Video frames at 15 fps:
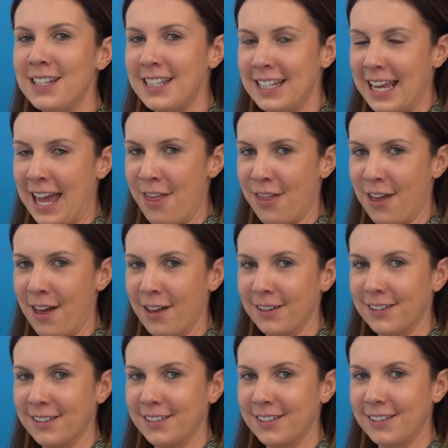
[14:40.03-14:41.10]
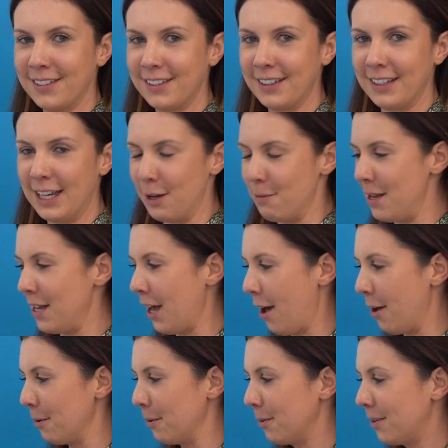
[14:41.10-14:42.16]
together. Here we
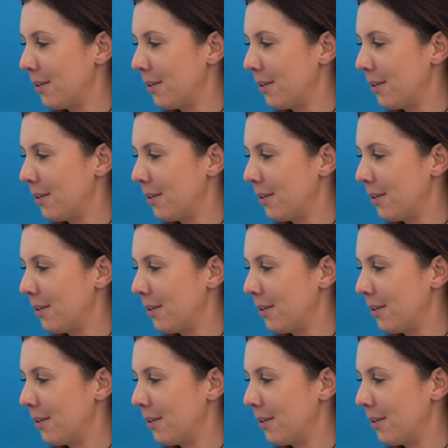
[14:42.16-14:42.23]
go.